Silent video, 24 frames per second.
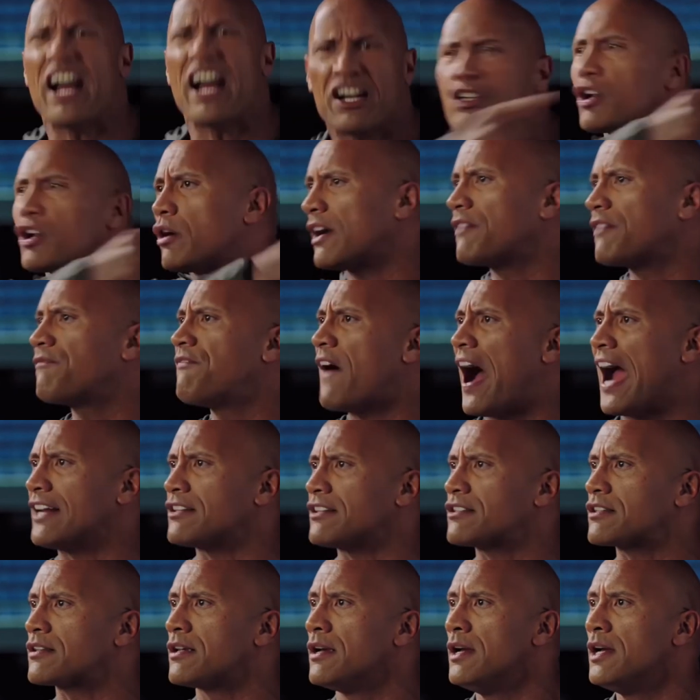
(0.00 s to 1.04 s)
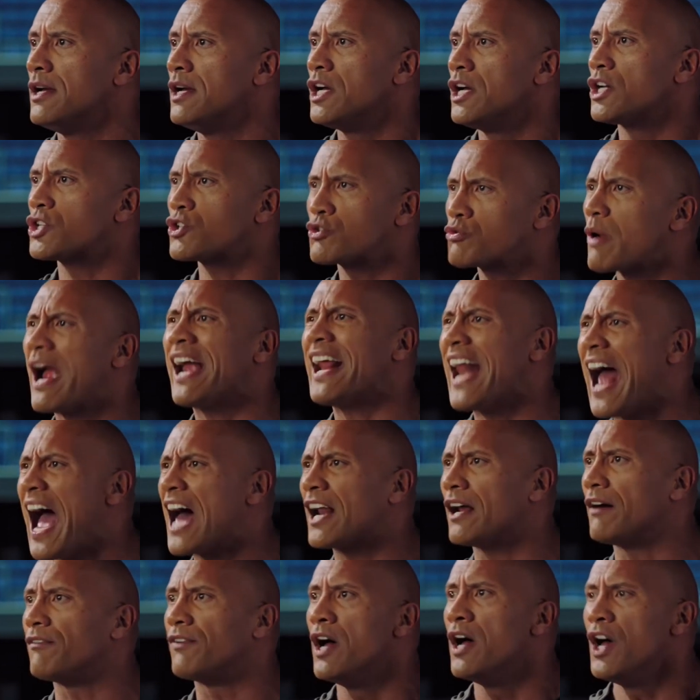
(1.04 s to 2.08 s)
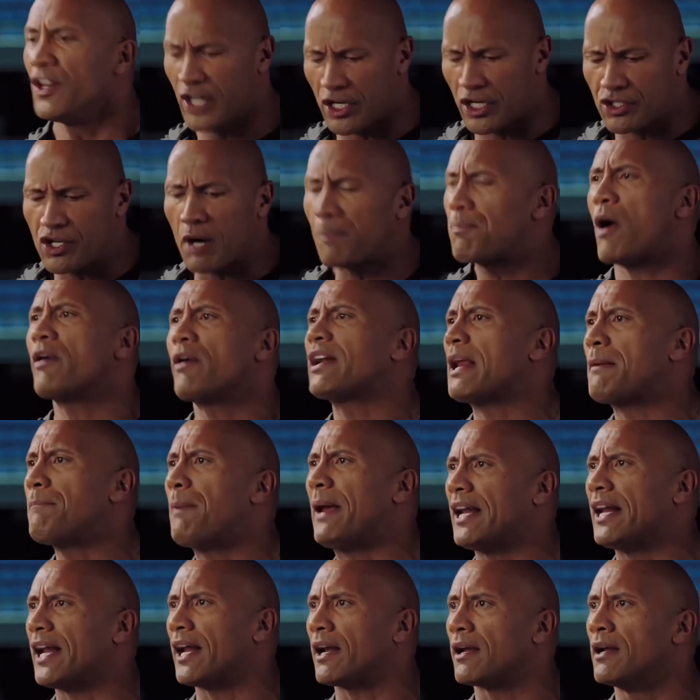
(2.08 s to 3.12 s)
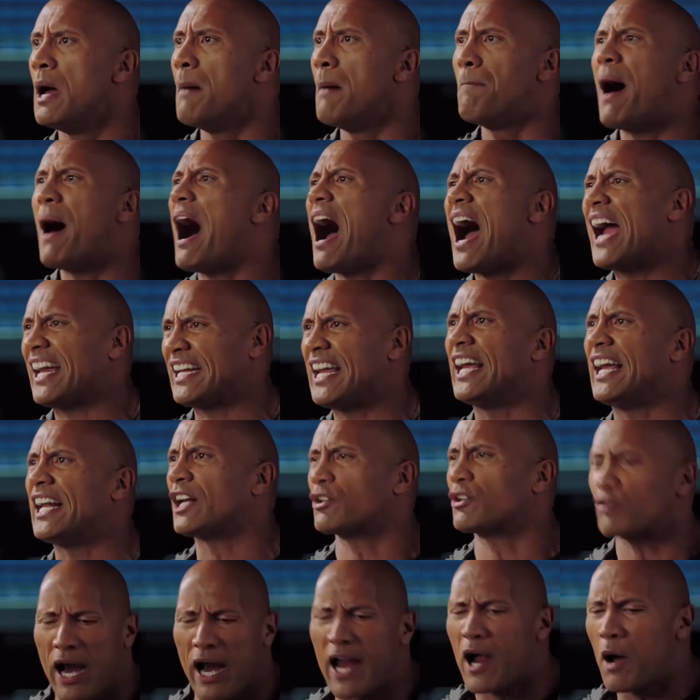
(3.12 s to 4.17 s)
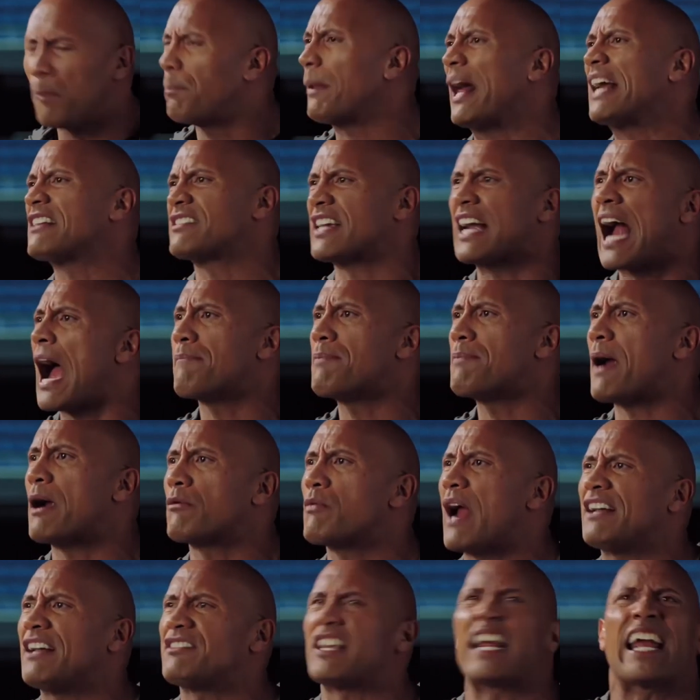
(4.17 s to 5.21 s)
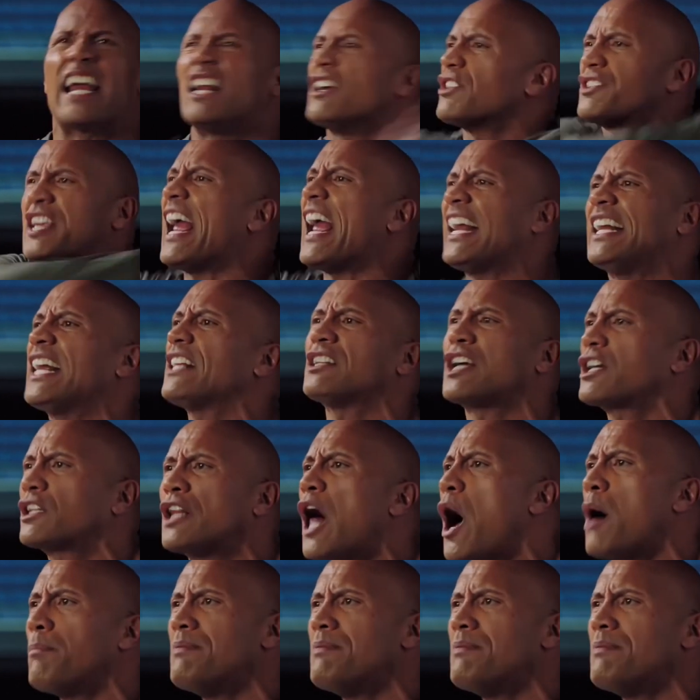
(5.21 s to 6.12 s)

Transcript: There's your advice. Straight out of the jabroni beating, pie eating, trail blazing, eyebrow raising, entertaining the